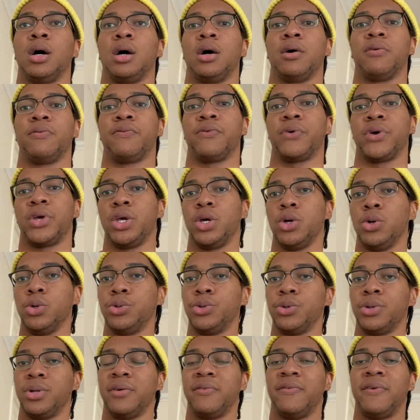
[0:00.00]
for you
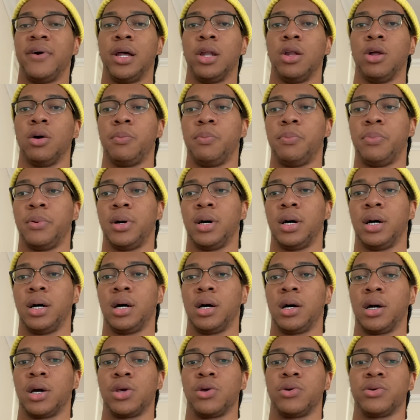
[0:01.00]
to develop
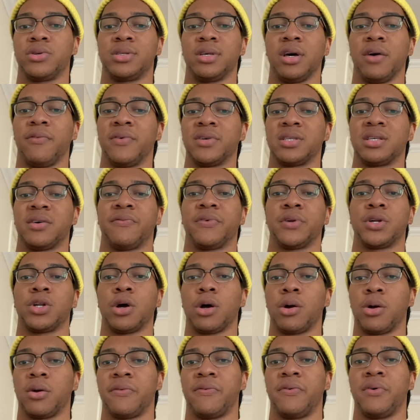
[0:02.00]
yourself as a
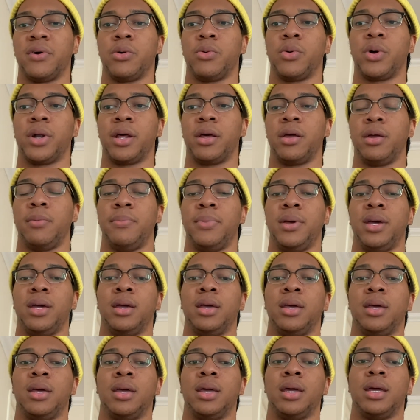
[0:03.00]
photographer, whether it
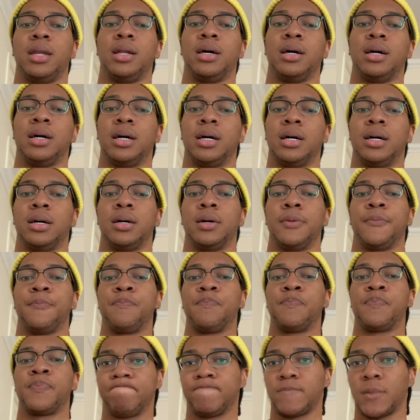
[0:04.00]
be in a
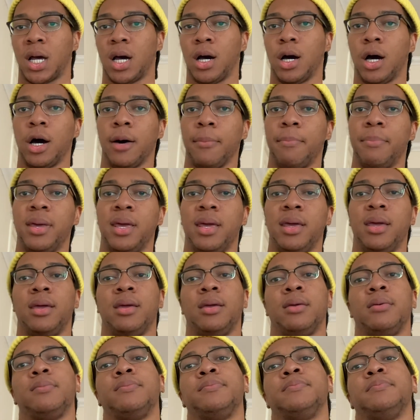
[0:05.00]

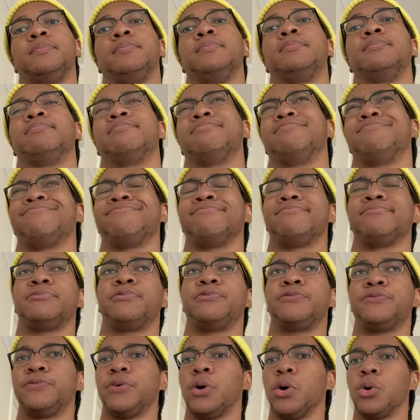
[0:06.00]

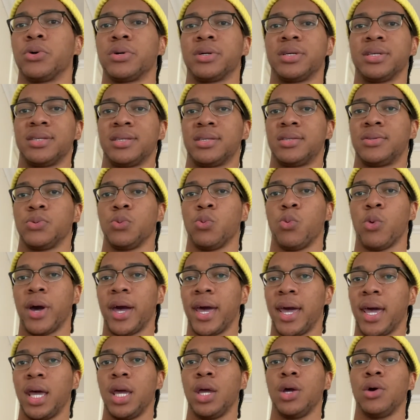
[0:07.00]
hobby-focused
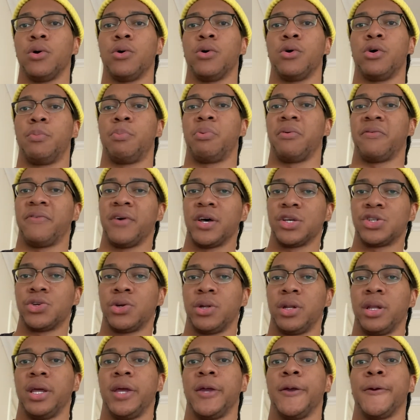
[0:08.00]
way or professionally.